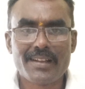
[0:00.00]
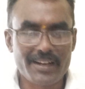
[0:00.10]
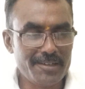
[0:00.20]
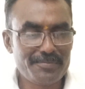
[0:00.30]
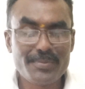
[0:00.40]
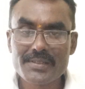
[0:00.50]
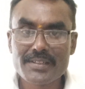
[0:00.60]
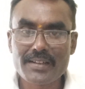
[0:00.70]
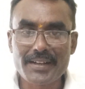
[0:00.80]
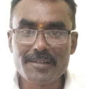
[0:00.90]
Right
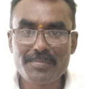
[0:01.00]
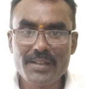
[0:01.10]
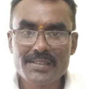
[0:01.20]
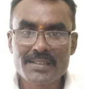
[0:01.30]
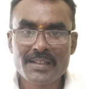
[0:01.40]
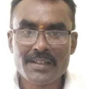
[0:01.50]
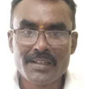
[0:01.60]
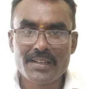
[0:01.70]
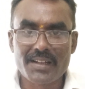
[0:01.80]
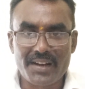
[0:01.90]
person, right place,
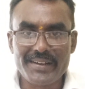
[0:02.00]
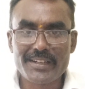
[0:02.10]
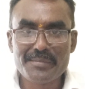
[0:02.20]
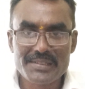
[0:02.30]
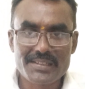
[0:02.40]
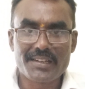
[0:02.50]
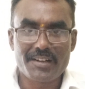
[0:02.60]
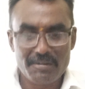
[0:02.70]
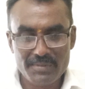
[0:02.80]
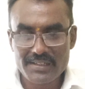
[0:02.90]
right time is the
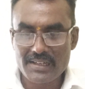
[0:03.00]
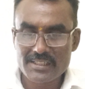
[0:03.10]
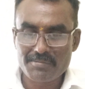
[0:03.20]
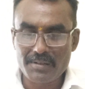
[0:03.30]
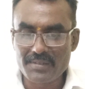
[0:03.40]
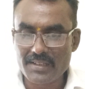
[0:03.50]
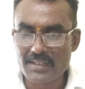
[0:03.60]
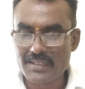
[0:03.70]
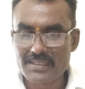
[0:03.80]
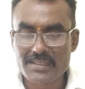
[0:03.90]
common concept of
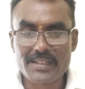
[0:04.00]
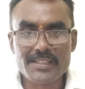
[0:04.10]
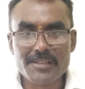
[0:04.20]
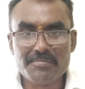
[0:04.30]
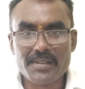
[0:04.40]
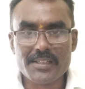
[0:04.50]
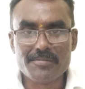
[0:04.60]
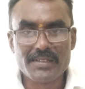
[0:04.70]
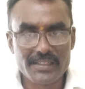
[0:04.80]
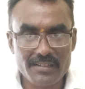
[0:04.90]
the strategic
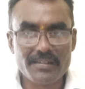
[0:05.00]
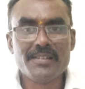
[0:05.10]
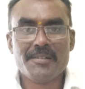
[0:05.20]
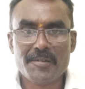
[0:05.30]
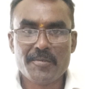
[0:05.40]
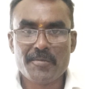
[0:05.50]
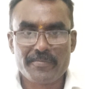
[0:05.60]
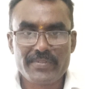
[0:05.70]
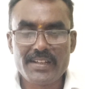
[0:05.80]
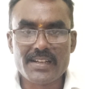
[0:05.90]
management in
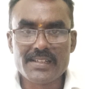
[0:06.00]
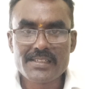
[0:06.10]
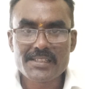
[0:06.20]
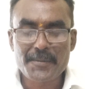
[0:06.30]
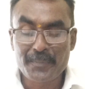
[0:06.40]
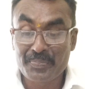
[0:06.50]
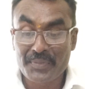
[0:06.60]
finance